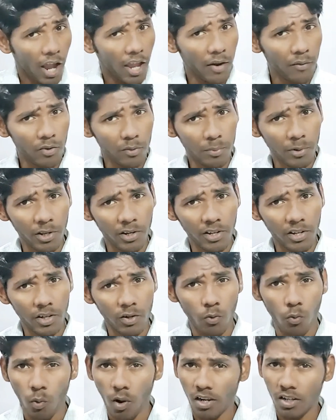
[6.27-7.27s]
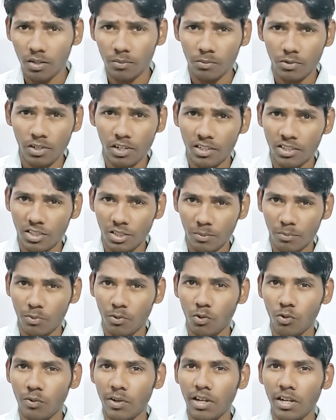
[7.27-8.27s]
everybody, welcome to Let's
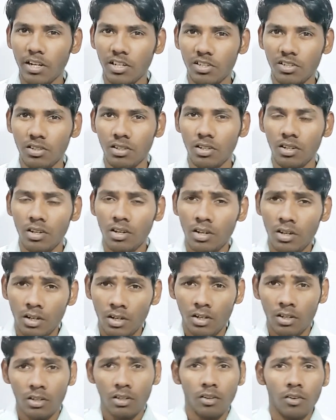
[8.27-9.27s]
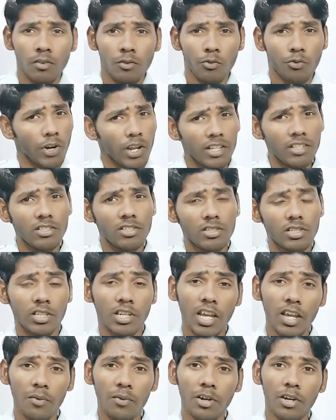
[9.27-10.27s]
Improve English. Friends,
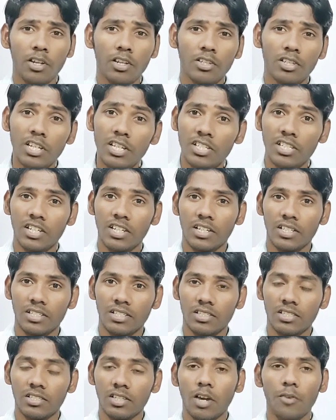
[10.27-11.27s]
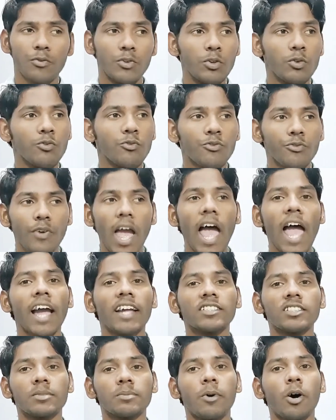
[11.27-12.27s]
today we're going to discuss a few
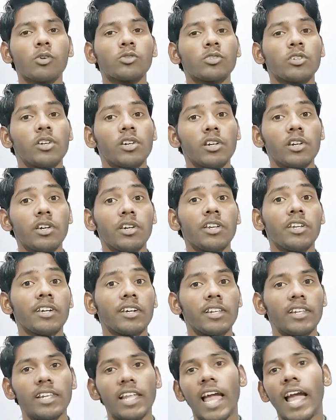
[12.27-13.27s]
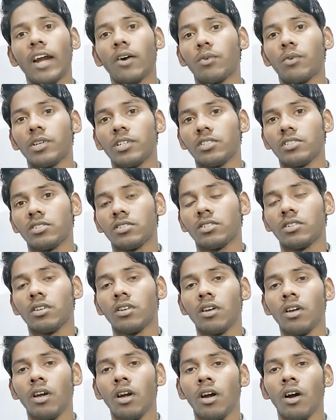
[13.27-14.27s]
facts about learning a language.
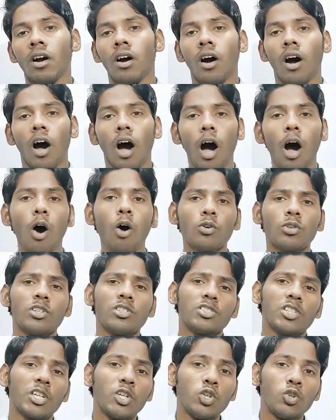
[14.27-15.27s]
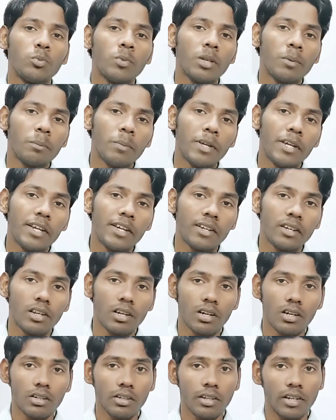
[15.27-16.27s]
How does a human being
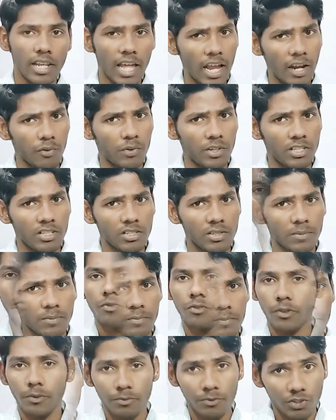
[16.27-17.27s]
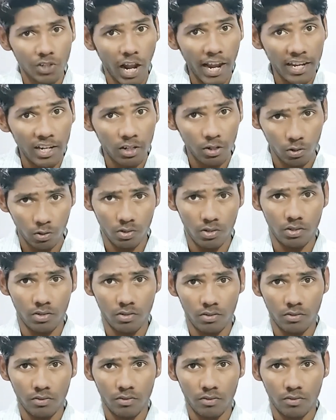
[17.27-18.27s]
learn a language? From childhood,
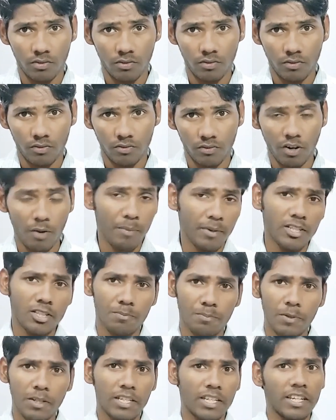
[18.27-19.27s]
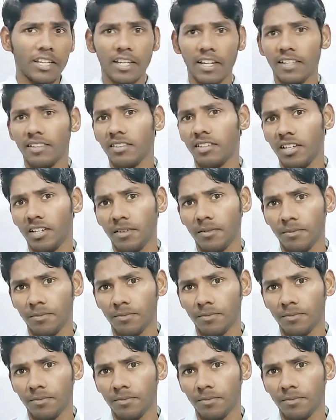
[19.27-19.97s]
we've been speaking Hindi.